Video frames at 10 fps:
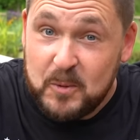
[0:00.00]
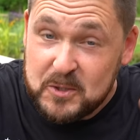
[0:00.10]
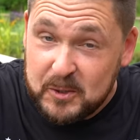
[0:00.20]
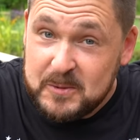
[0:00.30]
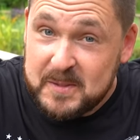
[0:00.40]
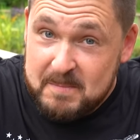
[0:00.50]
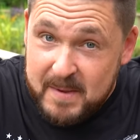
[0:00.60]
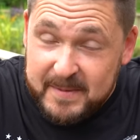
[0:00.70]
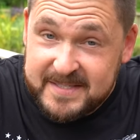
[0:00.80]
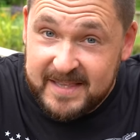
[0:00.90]
which closely
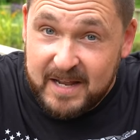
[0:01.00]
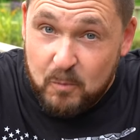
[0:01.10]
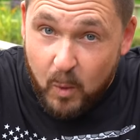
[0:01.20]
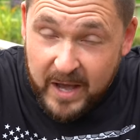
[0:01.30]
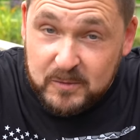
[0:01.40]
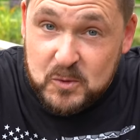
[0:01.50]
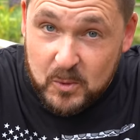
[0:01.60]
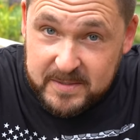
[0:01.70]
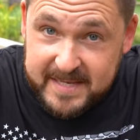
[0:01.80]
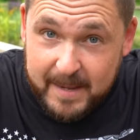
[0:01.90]
mimics a lot of wild
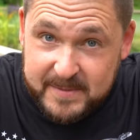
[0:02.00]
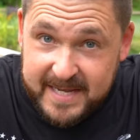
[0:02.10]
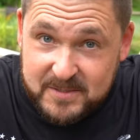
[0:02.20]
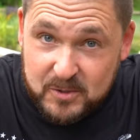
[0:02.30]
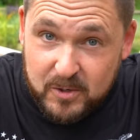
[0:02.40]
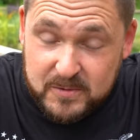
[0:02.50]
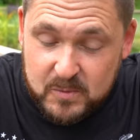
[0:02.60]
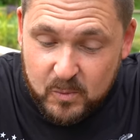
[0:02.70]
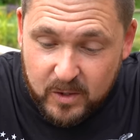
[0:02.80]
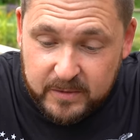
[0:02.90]
tortoise habitats across
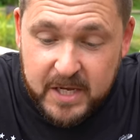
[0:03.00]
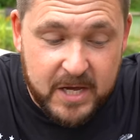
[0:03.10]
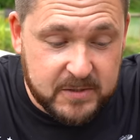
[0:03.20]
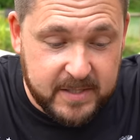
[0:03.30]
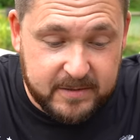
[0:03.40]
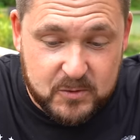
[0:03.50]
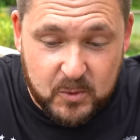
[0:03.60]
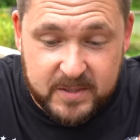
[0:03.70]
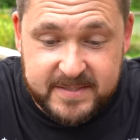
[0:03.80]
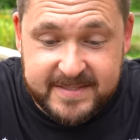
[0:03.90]
the world so that the
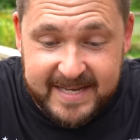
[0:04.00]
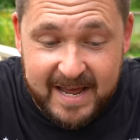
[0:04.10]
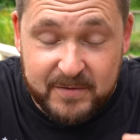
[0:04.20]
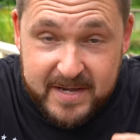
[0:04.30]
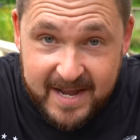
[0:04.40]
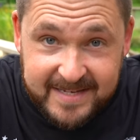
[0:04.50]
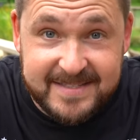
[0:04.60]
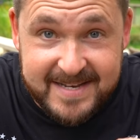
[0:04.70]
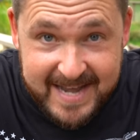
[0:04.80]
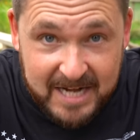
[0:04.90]
tortoises can have a
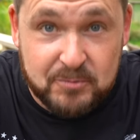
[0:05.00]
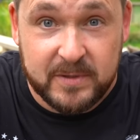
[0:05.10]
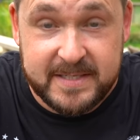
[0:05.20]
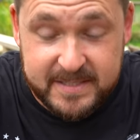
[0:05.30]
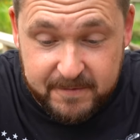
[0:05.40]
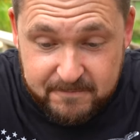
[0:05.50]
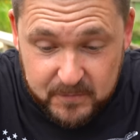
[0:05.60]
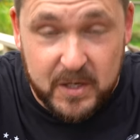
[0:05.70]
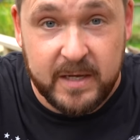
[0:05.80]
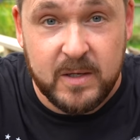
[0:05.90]
nice naturalistic
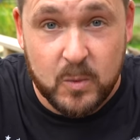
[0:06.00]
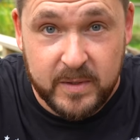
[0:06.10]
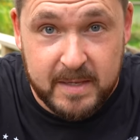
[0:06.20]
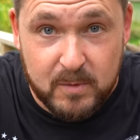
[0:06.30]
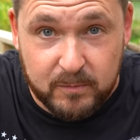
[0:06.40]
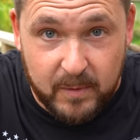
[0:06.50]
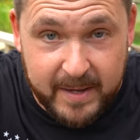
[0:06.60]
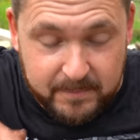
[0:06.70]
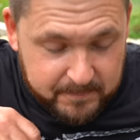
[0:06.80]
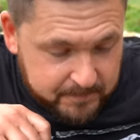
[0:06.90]
footing when they move around.